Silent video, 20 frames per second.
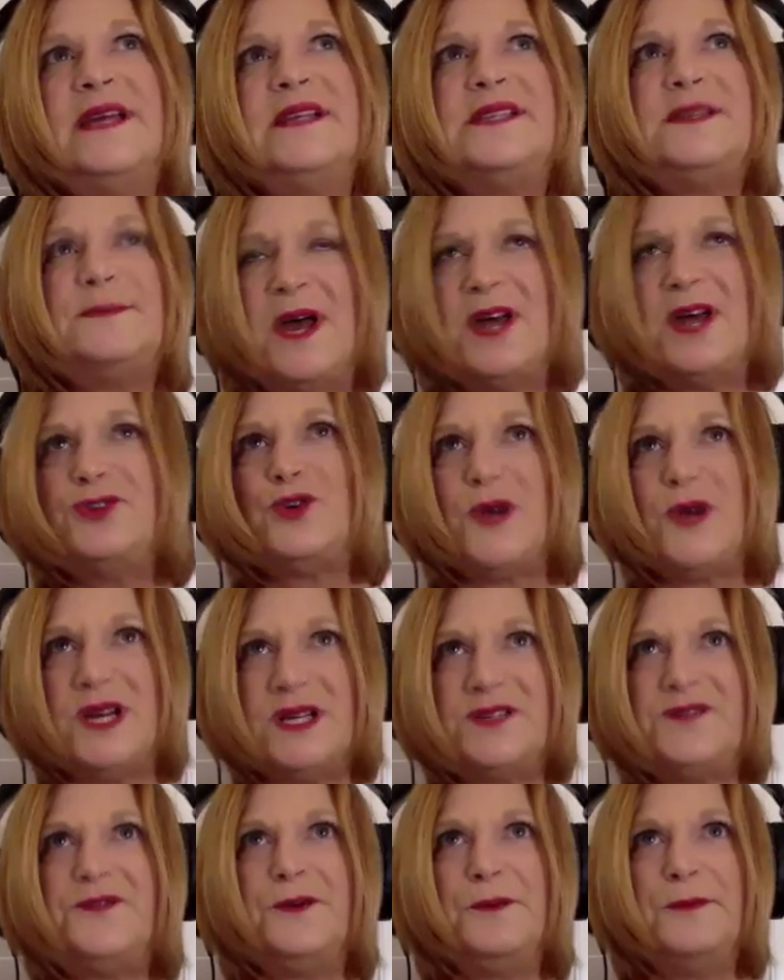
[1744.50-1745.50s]
it's about
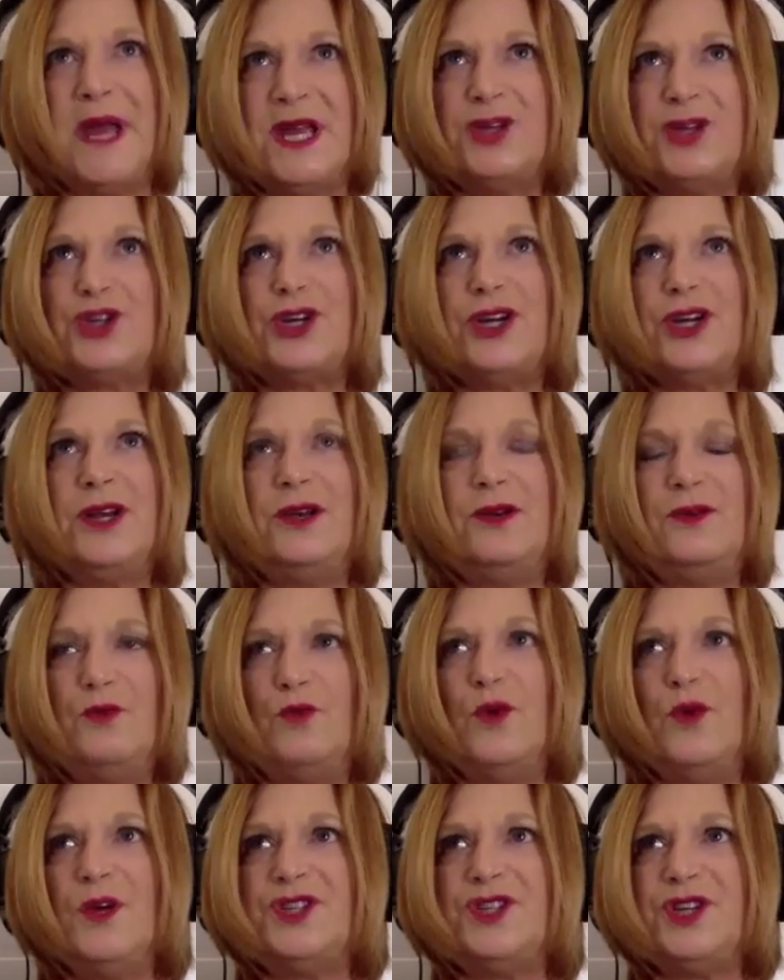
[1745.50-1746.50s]
transformation,
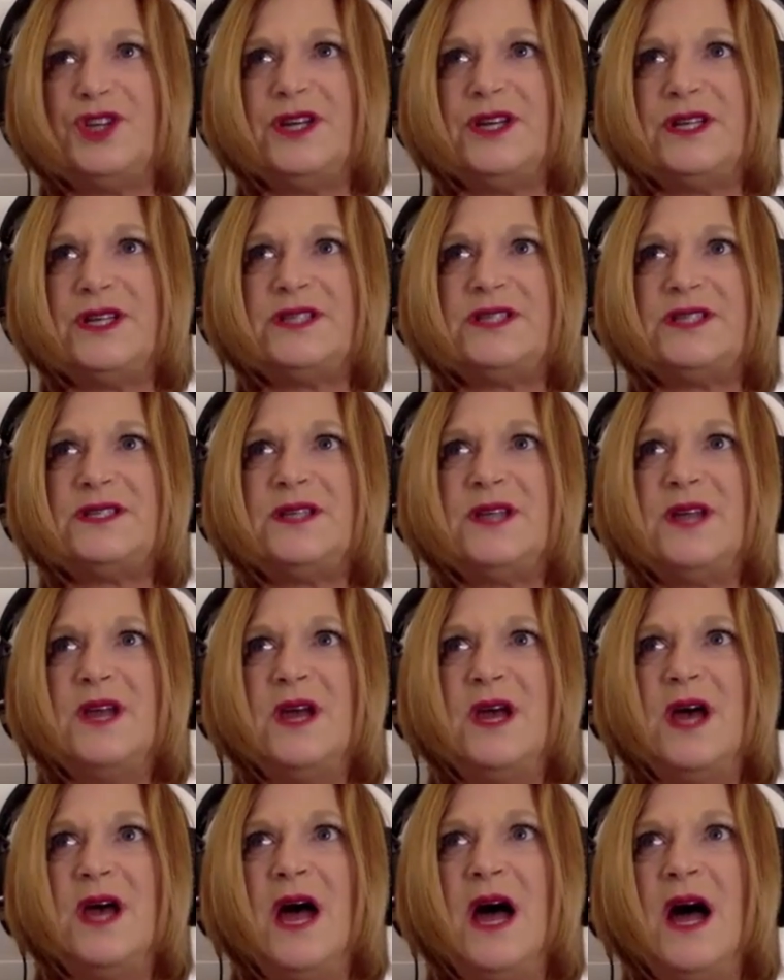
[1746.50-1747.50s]
which is,
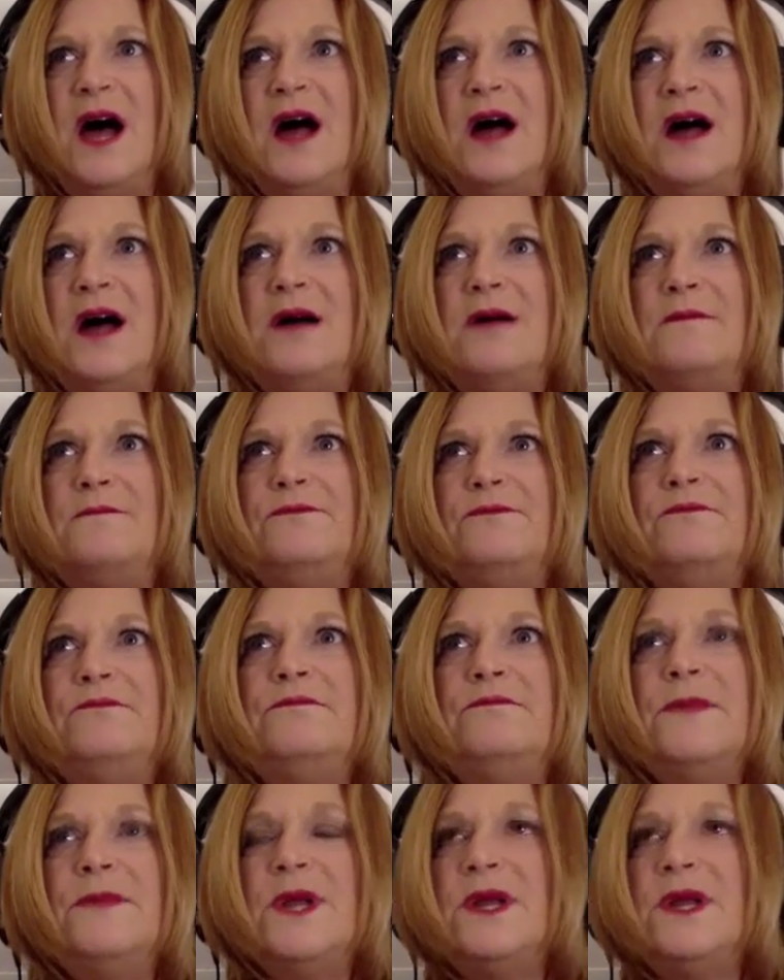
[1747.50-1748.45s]
yes,